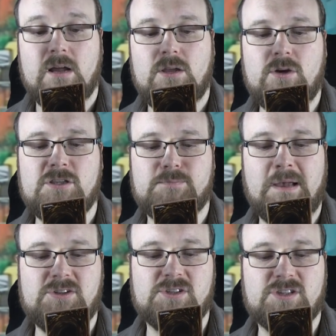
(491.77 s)
you can
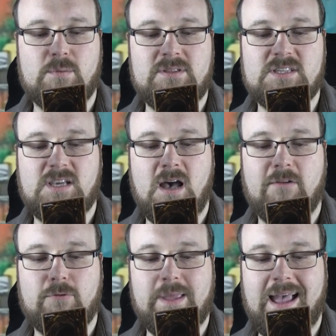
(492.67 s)
special summon this card
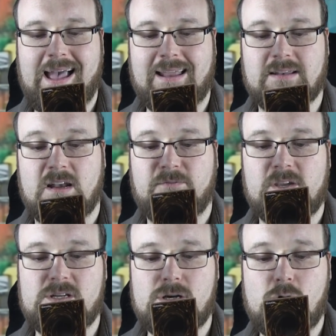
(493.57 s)
from your hand, and if you
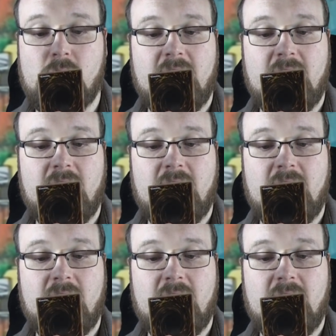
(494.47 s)
do,